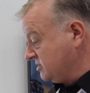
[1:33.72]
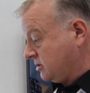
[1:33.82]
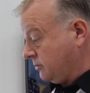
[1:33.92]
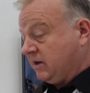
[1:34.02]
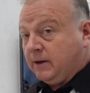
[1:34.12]
a
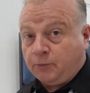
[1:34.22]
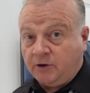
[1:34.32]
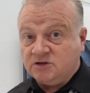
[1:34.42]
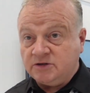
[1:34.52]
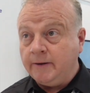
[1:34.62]
3D
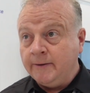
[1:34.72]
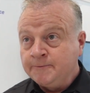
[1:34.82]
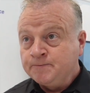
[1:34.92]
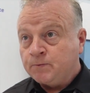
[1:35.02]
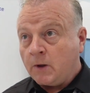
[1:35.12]
printer.
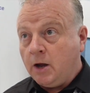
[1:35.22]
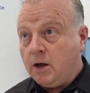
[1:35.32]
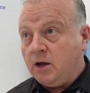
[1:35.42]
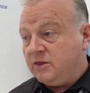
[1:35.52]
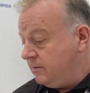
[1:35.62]

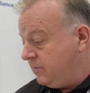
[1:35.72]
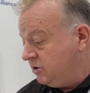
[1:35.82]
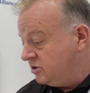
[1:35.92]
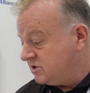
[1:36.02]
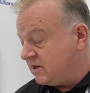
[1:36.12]
They've been
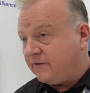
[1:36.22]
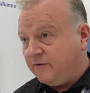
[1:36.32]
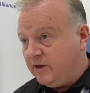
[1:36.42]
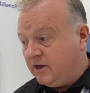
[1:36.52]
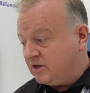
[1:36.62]
using that for
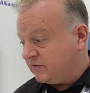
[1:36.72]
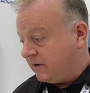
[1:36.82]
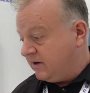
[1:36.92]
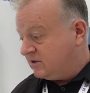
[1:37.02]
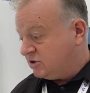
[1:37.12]
years for
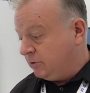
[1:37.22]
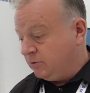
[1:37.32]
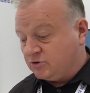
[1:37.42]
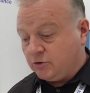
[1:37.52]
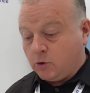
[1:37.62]
any
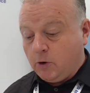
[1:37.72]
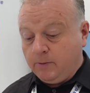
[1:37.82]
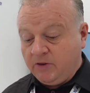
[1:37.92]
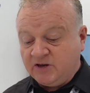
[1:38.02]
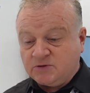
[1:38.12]
tools or
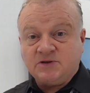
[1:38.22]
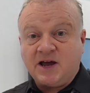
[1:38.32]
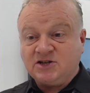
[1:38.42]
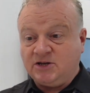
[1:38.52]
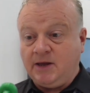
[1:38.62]
equipment. This was
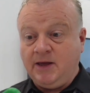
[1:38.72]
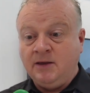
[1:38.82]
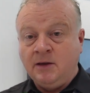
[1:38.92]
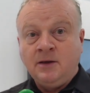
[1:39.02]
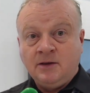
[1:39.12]
actually
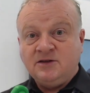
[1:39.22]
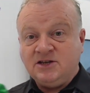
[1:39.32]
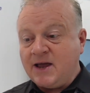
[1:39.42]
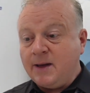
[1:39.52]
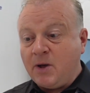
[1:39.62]

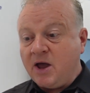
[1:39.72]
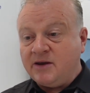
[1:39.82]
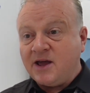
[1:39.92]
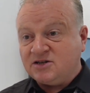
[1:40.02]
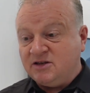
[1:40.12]
designed by
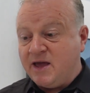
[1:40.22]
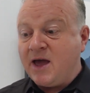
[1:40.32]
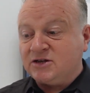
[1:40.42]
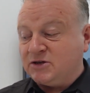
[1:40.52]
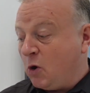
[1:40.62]
NASA. They
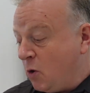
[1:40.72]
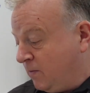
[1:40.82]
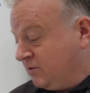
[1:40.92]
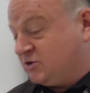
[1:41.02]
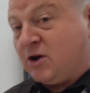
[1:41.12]
actually
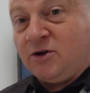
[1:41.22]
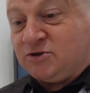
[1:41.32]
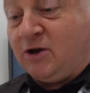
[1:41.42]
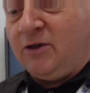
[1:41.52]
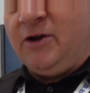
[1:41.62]
open source all